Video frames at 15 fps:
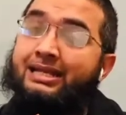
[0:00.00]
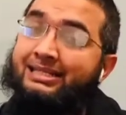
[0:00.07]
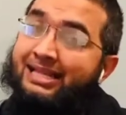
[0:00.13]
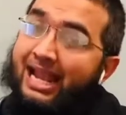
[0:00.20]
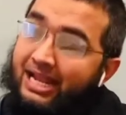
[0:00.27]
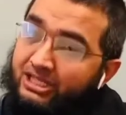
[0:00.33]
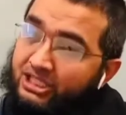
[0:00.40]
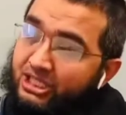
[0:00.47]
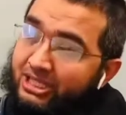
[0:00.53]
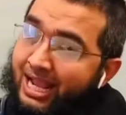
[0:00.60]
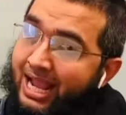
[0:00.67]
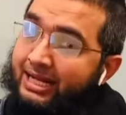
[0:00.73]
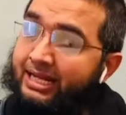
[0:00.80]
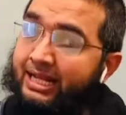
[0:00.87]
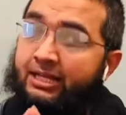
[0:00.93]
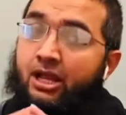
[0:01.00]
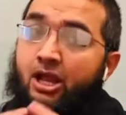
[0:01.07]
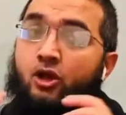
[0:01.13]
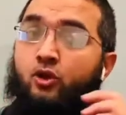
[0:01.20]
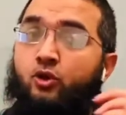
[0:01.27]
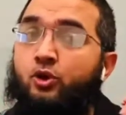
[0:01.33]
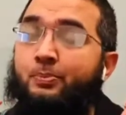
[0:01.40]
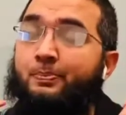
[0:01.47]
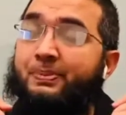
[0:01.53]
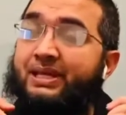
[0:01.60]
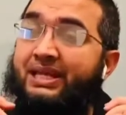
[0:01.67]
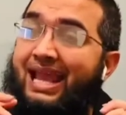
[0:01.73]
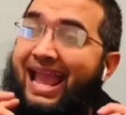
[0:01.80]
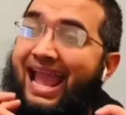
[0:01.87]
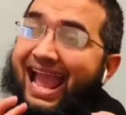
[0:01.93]
Tension headache could
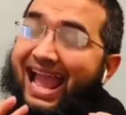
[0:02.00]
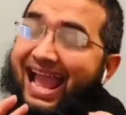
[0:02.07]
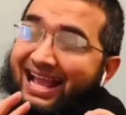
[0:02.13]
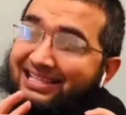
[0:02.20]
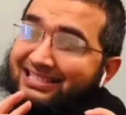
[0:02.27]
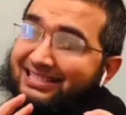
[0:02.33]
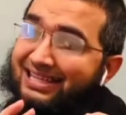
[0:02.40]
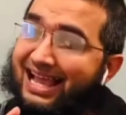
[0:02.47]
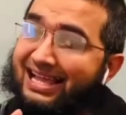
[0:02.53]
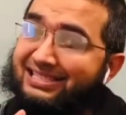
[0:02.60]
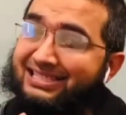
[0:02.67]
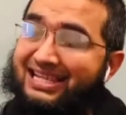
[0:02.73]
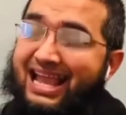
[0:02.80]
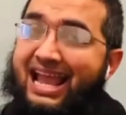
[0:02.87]
be as less